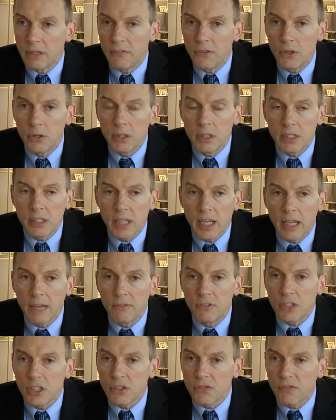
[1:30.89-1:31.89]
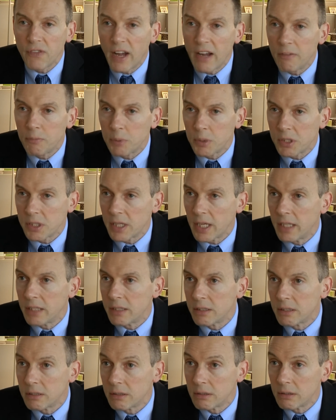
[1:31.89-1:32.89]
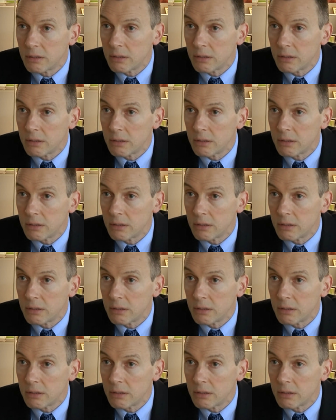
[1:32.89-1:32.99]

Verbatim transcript: if you could save just five percent